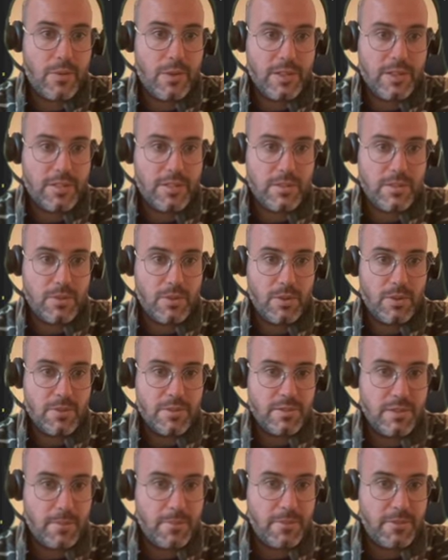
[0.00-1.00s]
residual
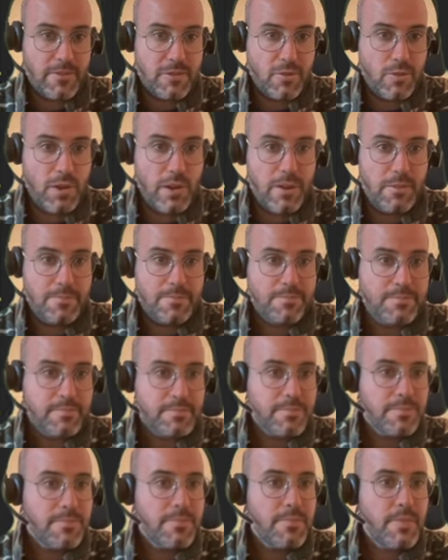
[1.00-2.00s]
sum of square.
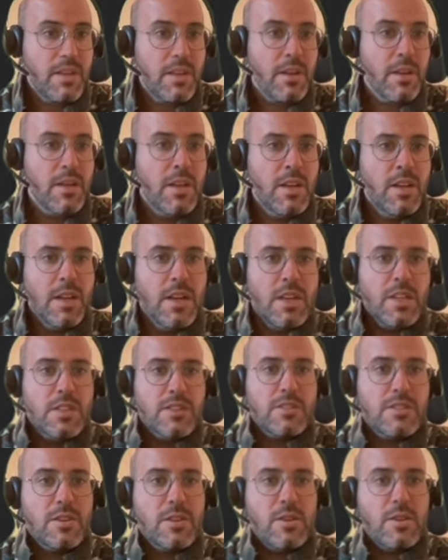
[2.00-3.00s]

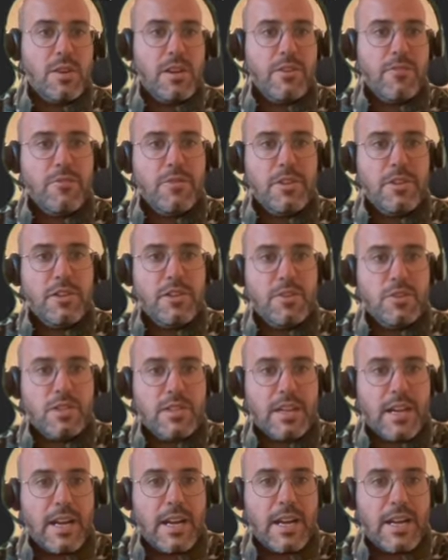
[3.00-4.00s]
So if we
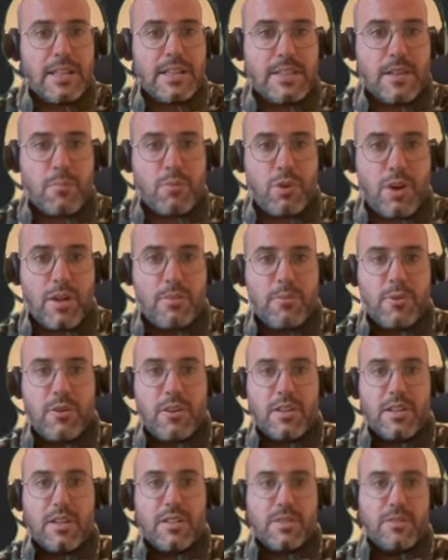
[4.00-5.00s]
look at a primer
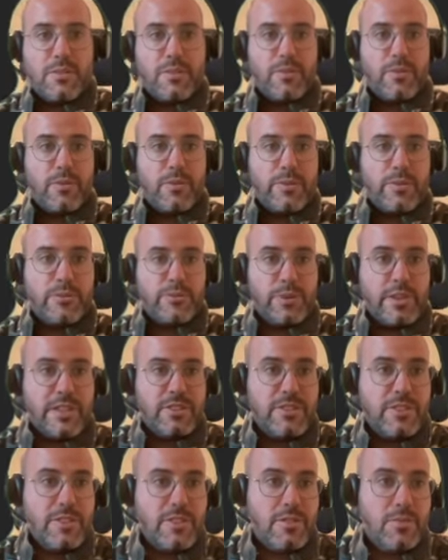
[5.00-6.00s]
on linear
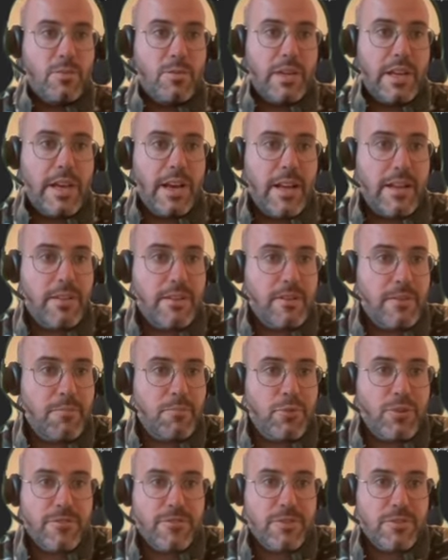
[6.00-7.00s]
regression, we had a
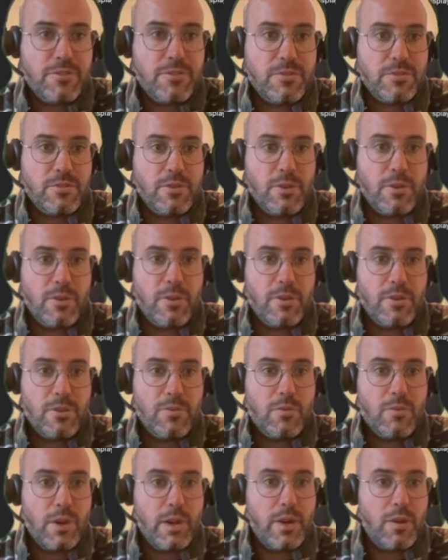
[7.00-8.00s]
previous
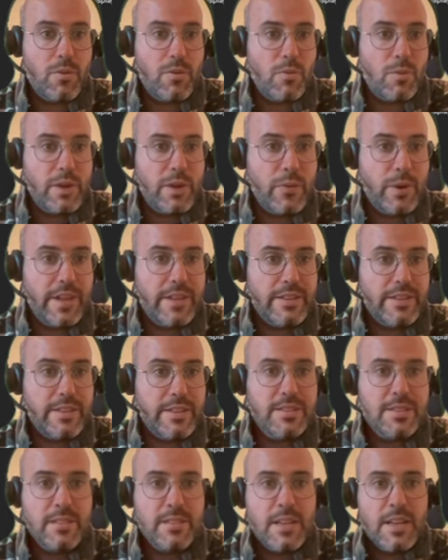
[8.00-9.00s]
tutorial where we ran
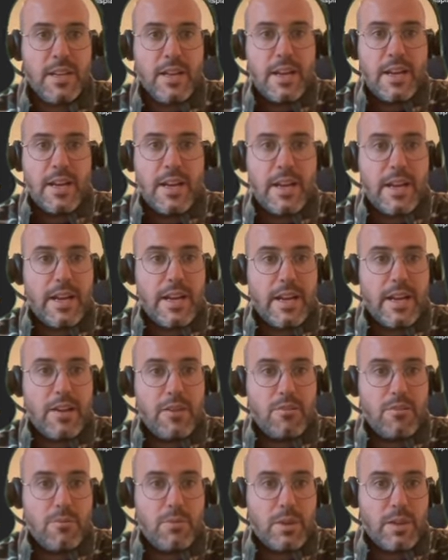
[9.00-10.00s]
this
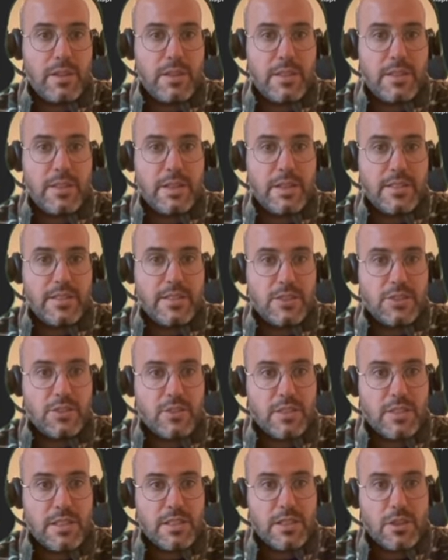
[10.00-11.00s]
and we
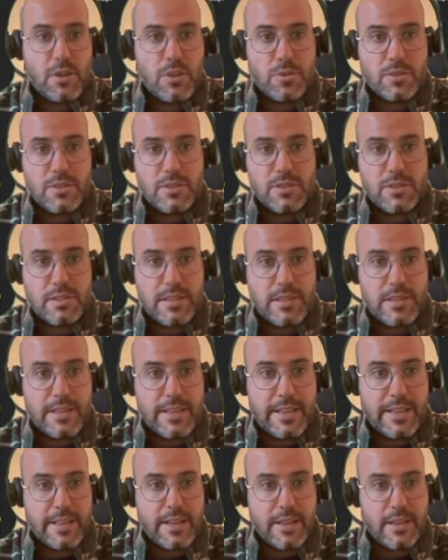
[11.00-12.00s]
essentially loaded the
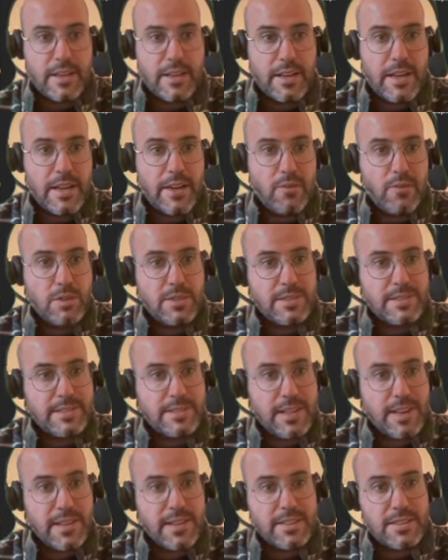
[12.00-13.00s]
data and we
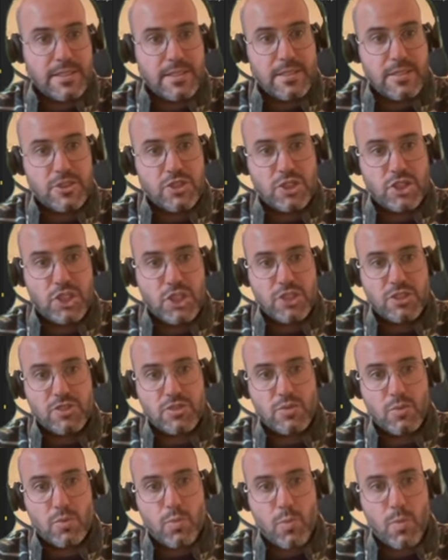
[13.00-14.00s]
selected
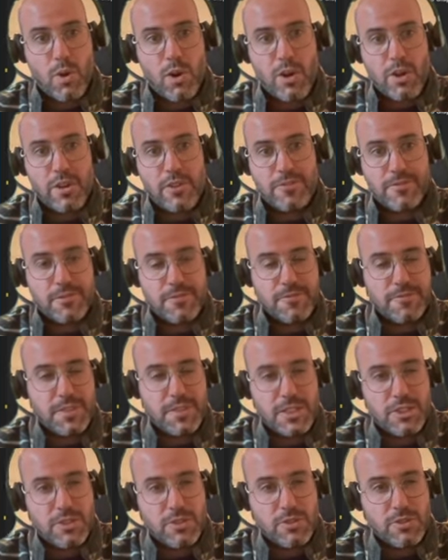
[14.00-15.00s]
just one of the
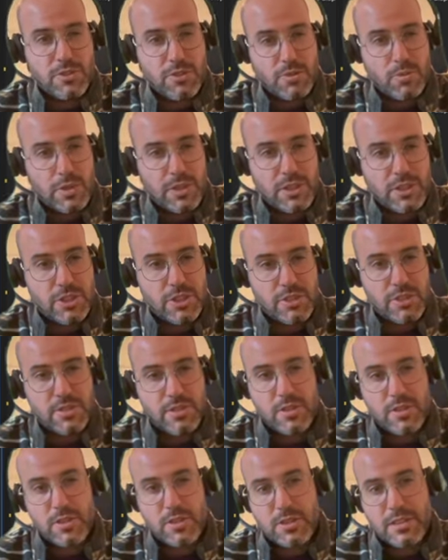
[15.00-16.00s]
features. So we
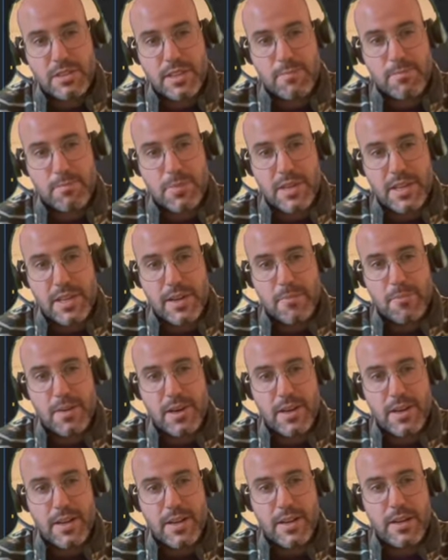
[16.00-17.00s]
just looked at
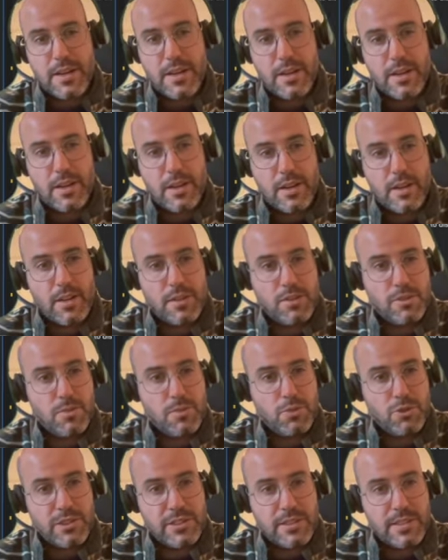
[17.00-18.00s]
BMI
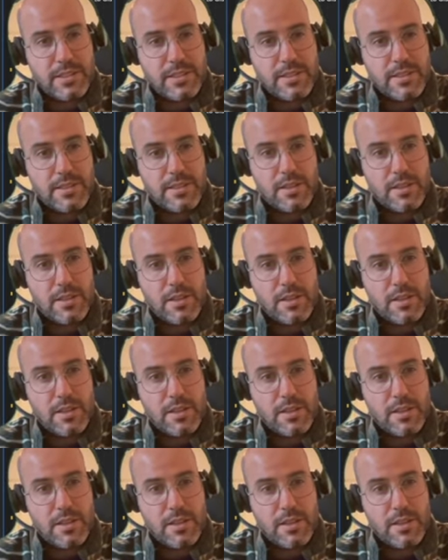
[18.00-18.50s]
to predict